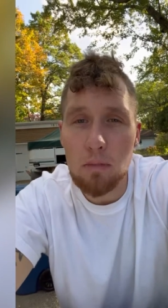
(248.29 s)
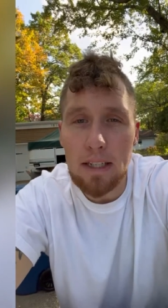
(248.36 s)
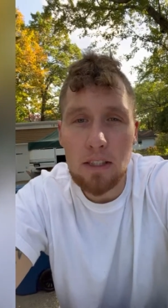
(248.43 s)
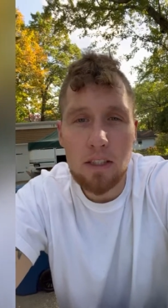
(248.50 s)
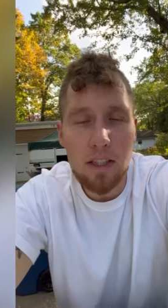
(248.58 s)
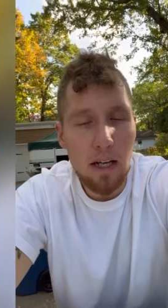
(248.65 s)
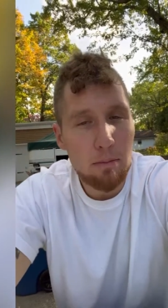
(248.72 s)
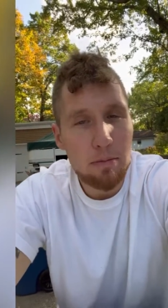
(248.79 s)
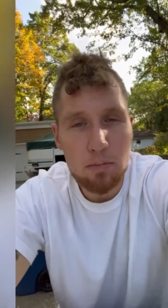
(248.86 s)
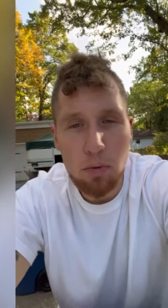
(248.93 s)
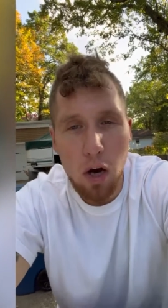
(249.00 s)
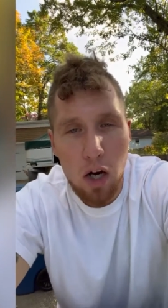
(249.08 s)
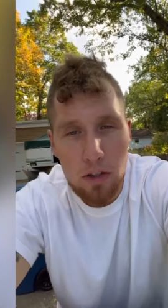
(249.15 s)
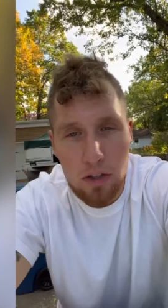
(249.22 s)
Make steps,
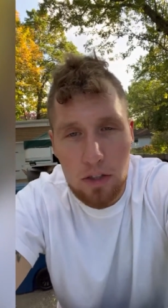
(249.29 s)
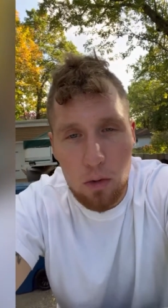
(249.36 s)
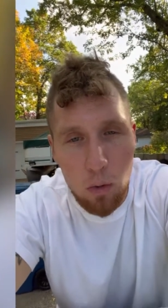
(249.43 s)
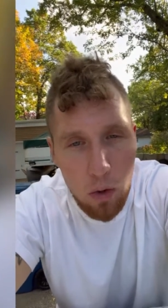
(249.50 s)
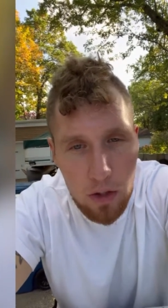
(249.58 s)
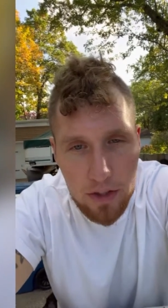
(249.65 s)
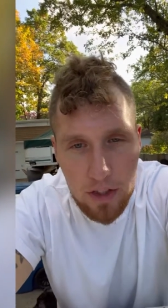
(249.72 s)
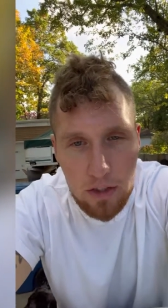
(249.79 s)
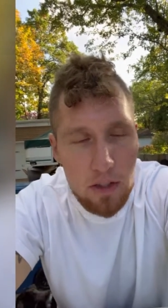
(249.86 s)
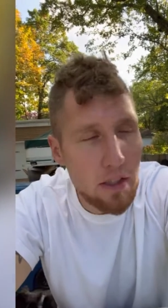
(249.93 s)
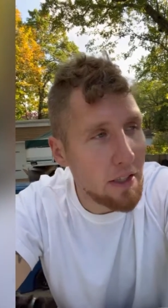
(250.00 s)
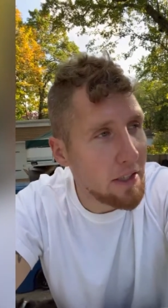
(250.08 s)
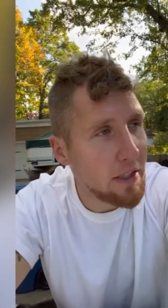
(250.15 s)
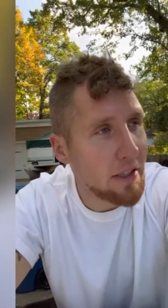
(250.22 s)
progress towards it,
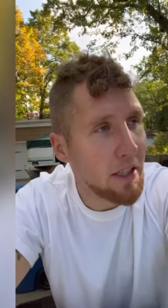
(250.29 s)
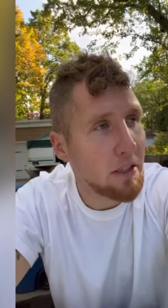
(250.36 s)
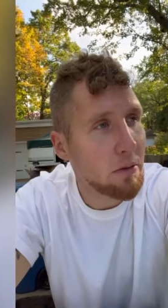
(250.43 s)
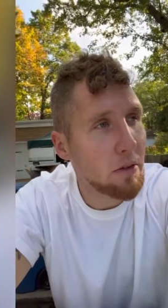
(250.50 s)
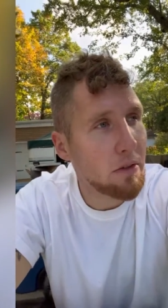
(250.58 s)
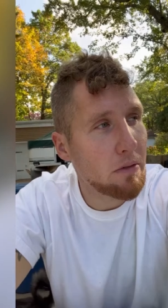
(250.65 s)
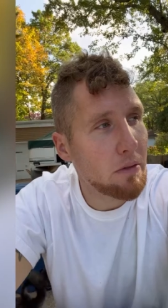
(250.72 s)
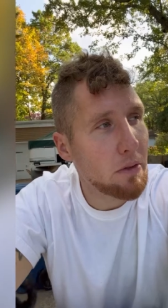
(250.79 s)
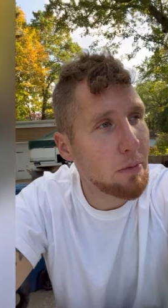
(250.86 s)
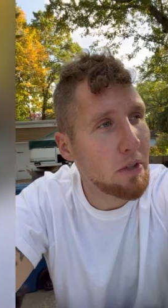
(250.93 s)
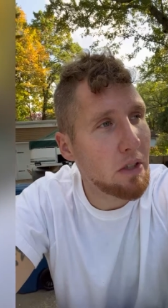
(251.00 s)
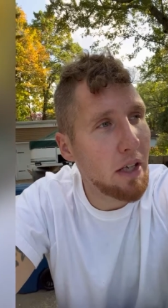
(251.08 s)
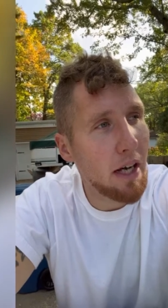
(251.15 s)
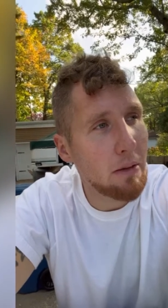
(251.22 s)
because I think that's where the
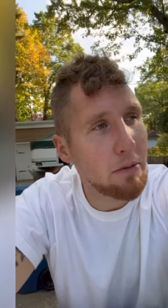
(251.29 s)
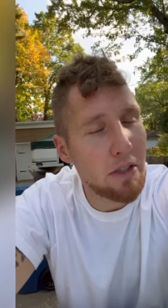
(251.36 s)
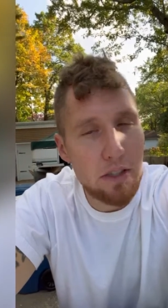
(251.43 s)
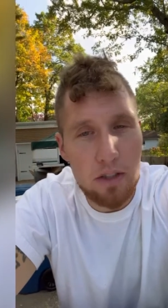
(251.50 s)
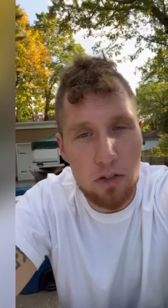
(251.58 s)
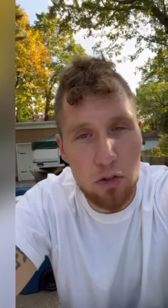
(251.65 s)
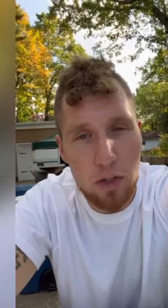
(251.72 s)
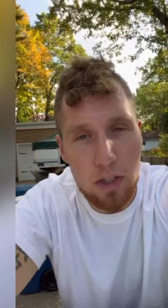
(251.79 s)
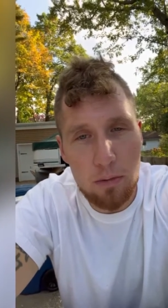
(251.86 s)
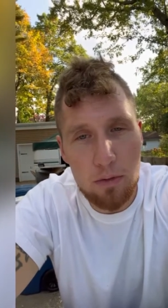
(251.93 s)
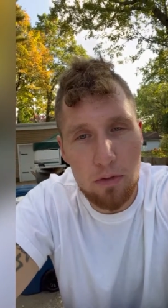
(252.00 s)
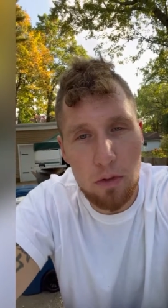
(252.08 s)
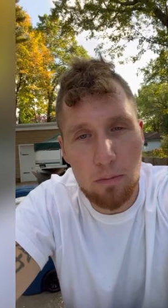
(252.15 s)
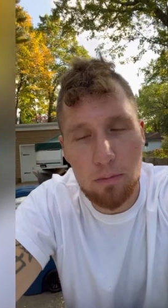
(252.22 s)
real happiness is going to
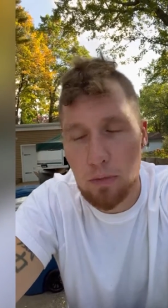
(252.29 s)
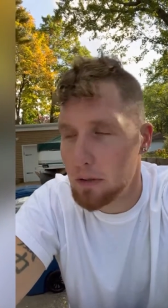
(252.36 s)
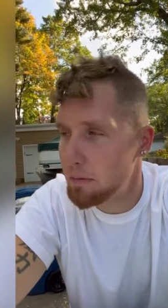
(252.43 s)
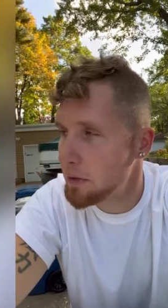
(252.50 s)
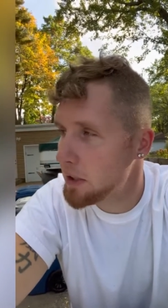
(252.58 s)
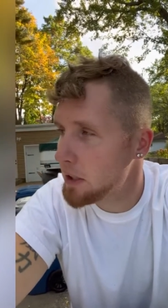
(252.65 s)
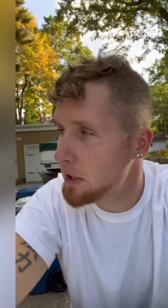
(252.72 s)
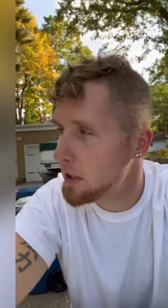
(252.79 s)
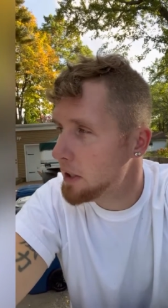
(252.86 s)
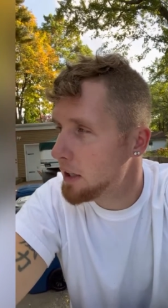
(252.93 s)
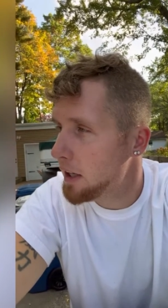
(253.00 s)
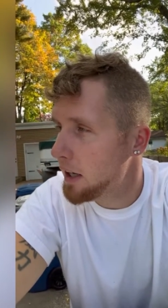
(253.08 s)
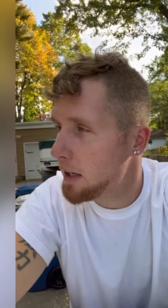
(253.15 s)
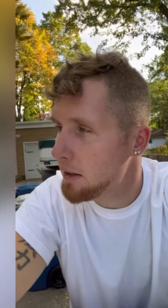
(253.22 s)

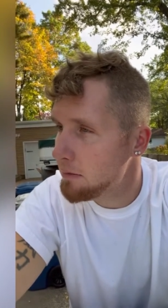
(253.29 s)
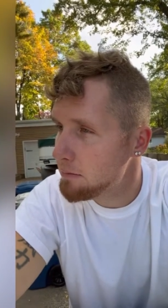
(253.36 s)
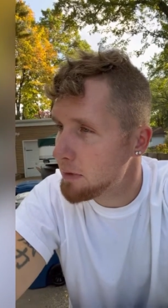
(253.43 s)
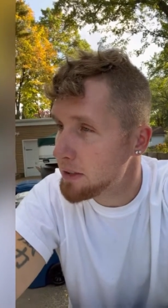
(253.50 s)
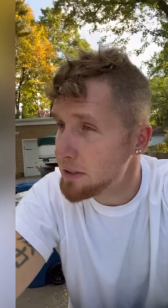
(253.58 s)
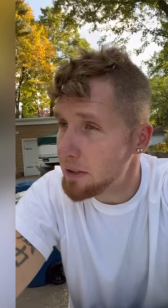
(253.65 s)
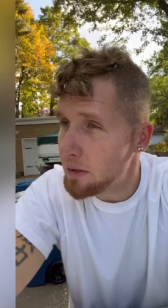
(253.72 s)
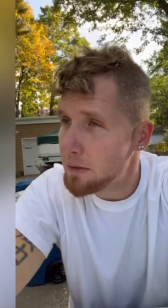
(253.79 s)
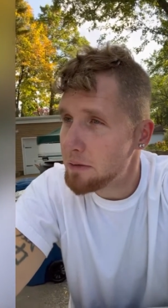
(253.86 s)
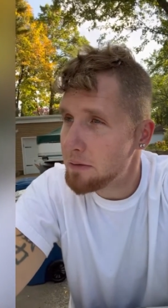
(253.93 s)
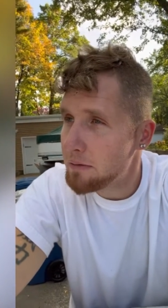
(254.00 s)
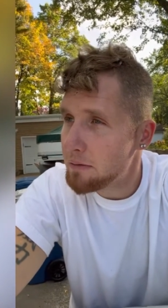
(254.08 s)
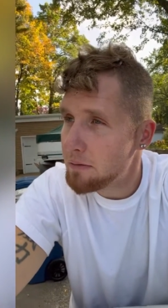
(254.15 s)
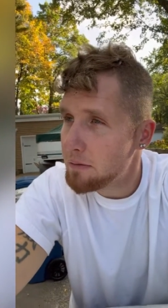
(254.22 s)
come from.
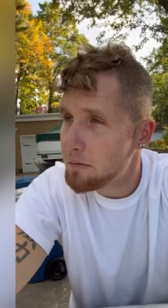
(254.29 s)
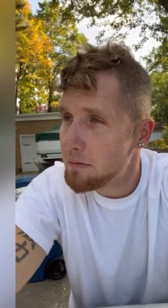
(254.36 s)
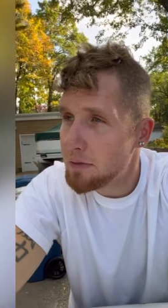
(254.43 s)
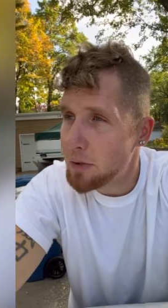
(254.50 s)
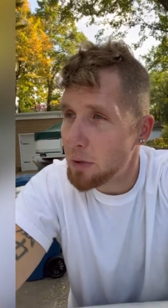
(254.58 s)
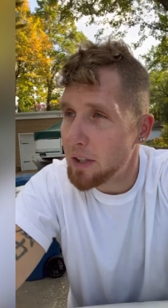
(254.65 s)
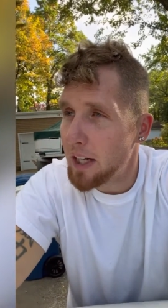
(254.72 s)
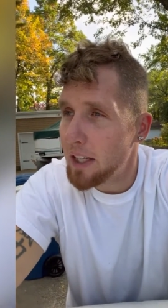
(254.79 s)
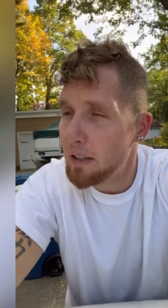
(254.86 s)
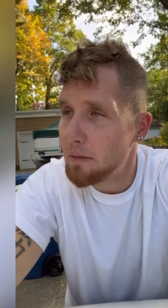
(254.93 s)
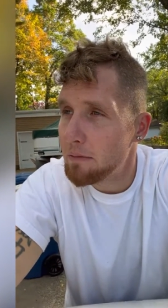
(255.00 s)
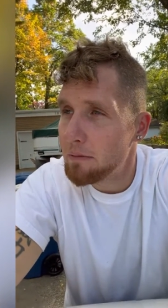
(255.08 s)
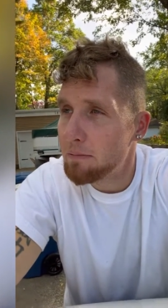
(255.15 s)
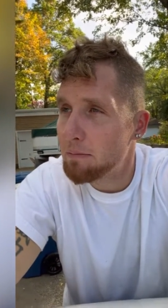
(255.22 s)
It's okay
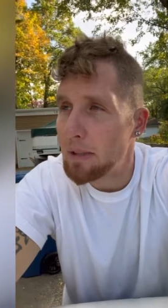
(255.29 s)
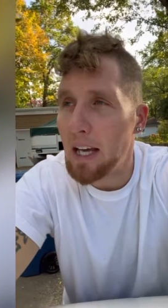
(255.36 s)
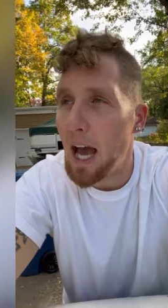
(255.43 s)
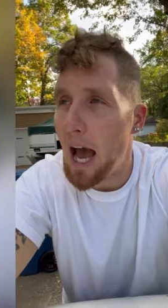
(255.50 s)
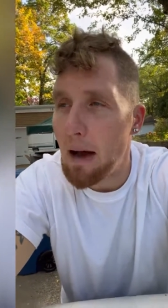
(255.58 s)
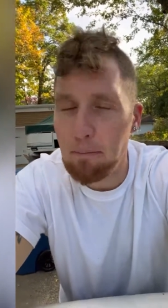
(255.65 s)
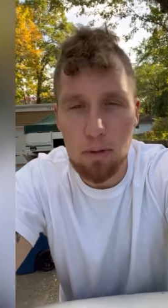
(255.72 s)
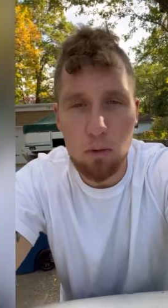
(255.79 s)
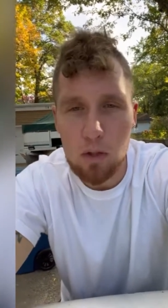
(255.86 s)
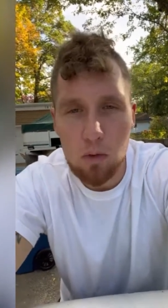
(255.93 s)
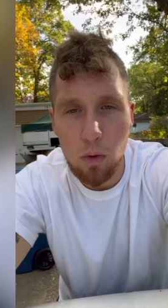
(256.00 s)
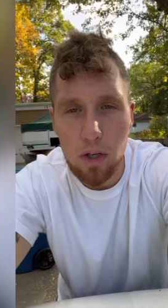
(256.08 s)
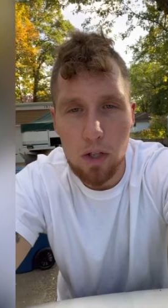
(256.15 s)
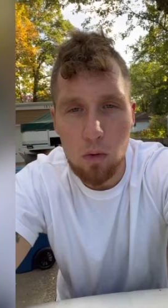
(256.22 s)
to be happy
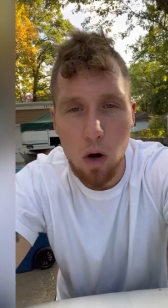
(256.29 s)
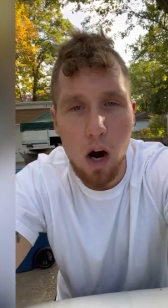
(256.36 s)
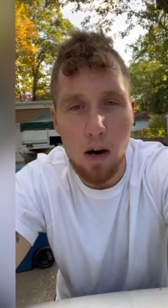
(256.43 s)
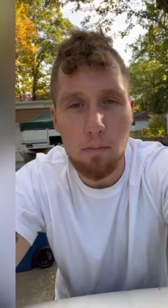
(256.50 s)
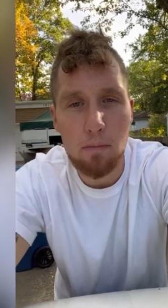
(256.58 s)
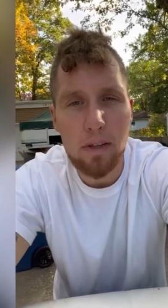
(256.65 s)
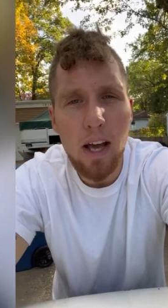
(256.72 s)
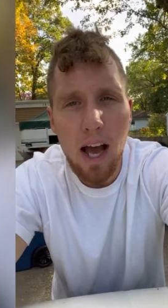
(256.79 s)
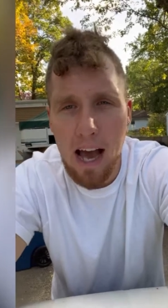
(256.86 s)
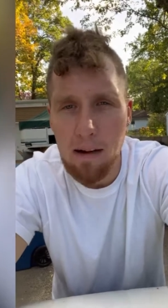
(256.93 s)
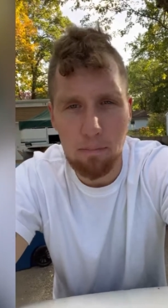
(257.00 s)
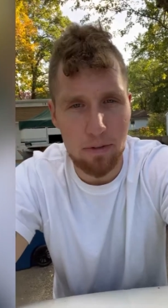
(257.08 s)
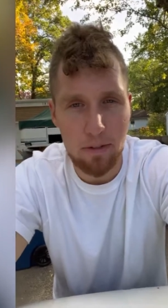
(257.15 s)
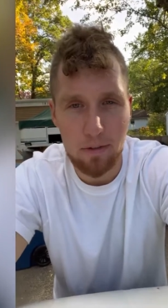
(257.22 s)
with where you are. Be
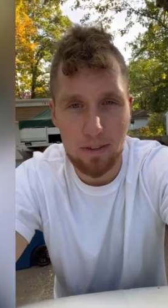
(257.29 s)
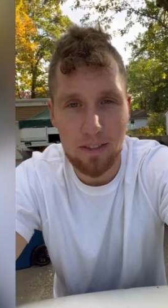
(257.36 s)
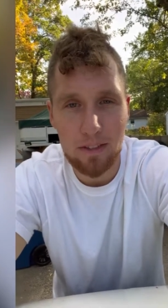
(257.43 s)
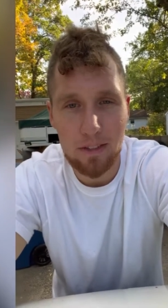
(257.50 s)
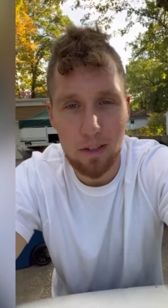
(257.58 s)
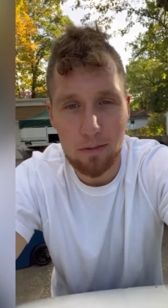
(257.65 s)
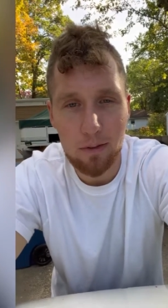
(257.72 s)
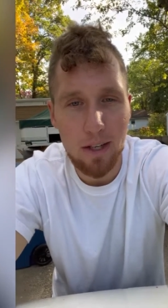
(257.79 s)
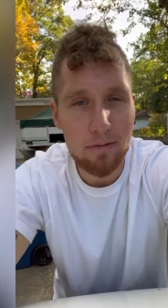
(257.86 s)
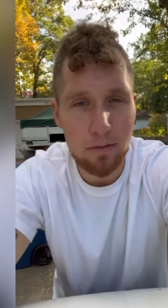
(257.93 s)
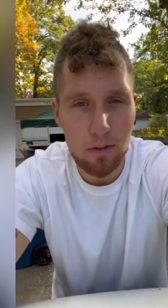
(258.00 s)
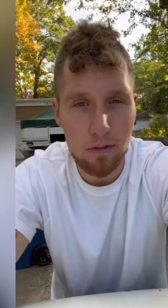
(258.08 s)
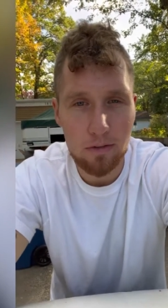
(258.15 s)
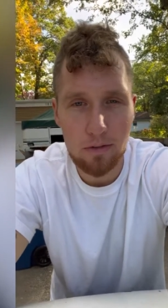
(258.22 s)
happy with yourself,
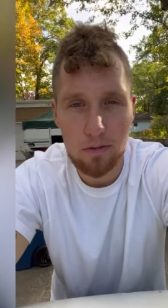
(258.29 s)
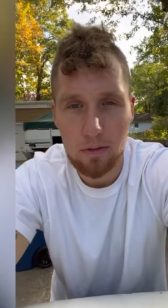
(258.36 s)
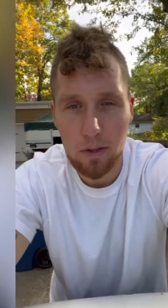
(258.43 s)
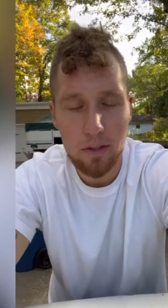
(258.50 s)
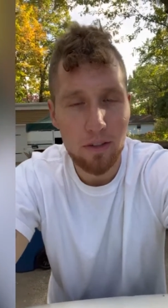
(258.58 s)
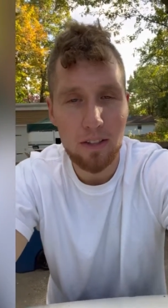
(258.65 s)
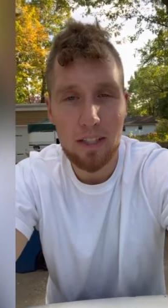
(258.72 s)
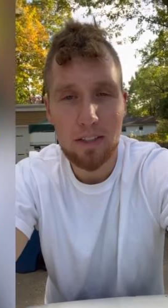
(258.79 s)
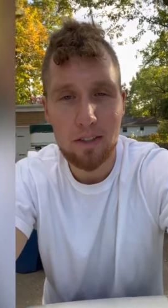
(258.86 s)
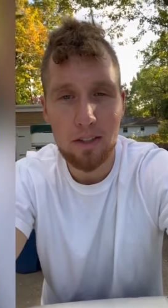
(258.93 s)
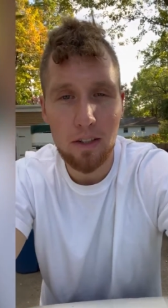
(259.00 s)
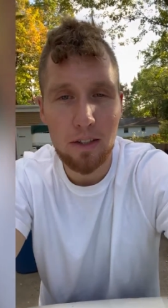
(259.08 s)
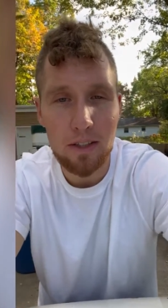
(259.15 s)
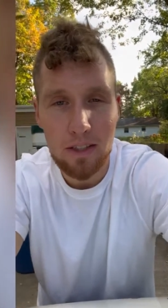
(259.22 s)
grateful for all the lessons
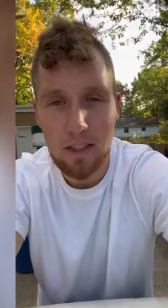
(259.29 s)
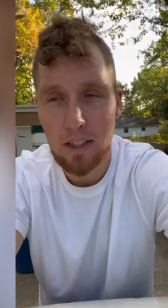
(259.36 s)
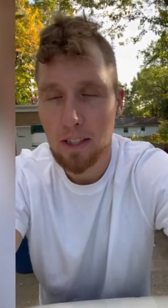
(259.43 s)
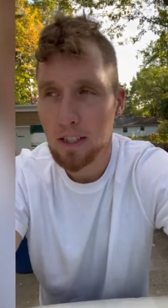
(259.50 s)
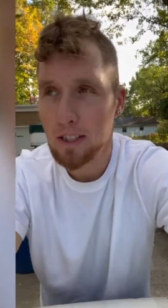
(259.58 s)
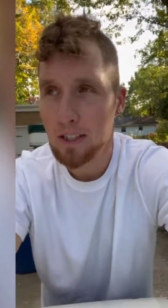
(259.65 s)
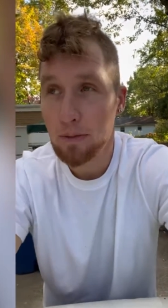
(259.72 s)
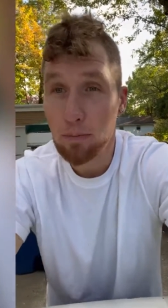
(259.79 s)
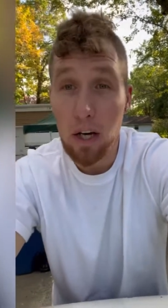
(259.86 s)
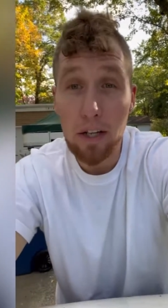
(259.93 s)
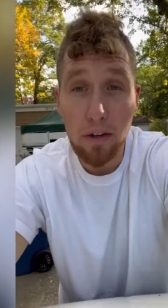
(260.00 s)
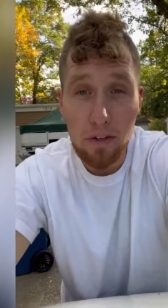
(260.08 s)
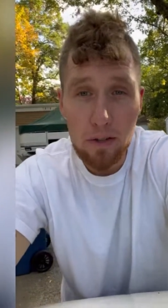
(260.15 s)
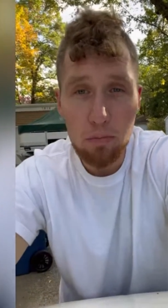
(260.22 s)
learned that brought
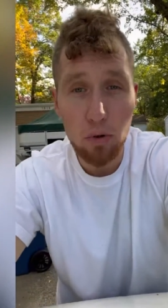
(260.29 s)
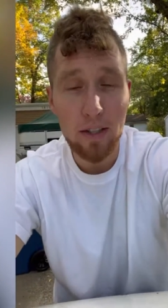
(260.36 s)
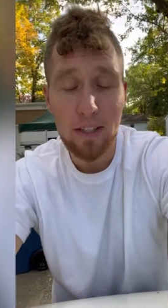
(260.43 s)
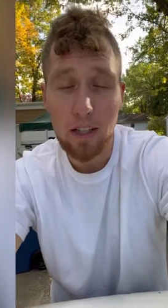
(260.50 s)
you to this point.